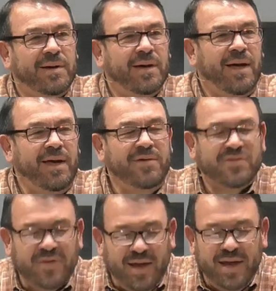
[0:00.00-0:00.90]
He
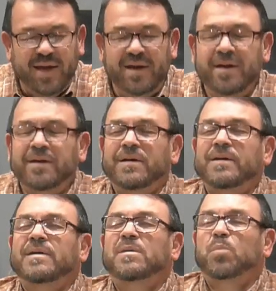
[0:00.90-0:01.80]
said,
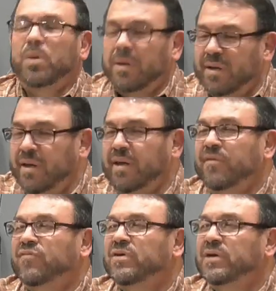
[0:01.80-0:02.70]

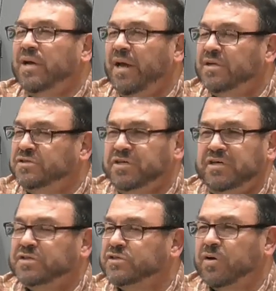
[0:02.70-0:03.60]
believe in
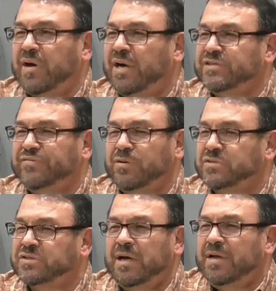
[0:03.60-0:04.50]
Jesus Christ.
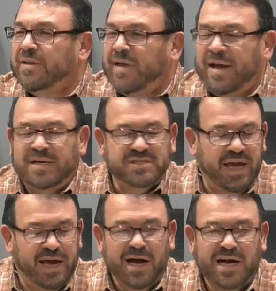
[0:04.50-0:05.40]
Folks, that is a
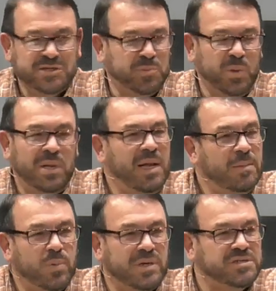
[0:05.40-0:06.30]
gospel
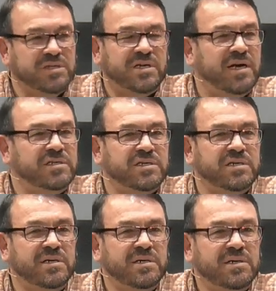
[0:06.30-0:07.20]
presentation.
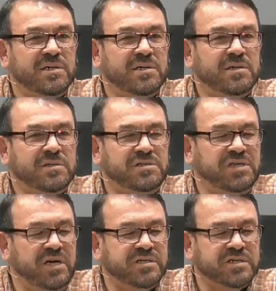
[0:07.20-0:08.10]

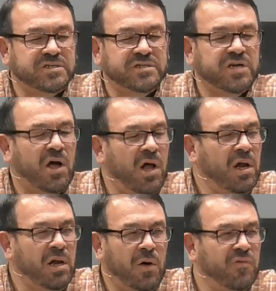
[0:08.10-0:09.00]
Jesus is
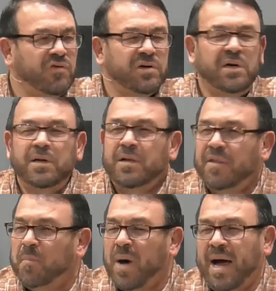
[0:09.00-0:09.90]
all over
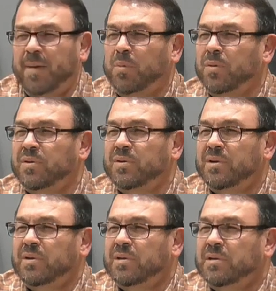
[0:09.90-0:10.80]
the Bible.
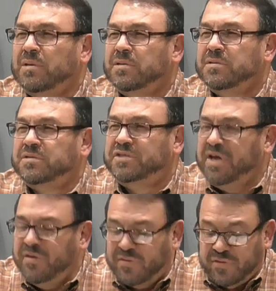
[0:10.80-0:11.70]

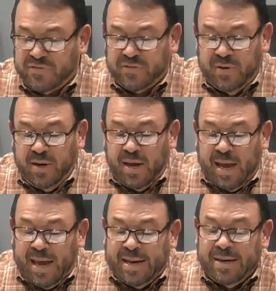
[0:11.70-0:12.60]
Jesus
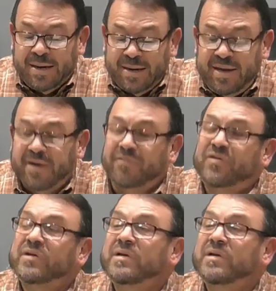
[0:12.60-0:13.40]
had lived.